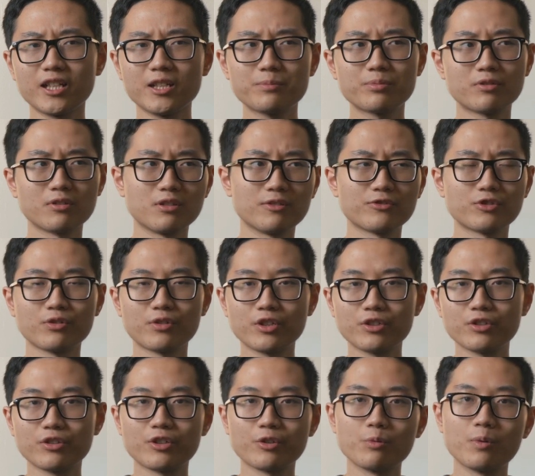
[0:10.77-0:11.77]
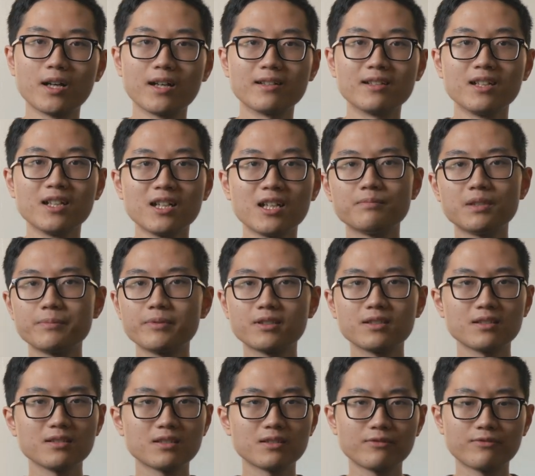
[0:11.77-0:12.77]
April of 2021, but
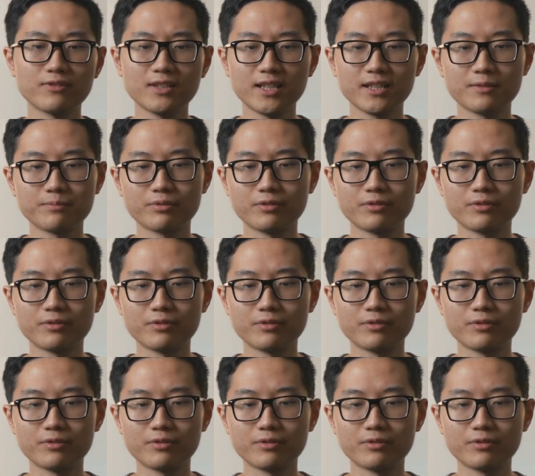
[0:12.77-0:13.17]
because of like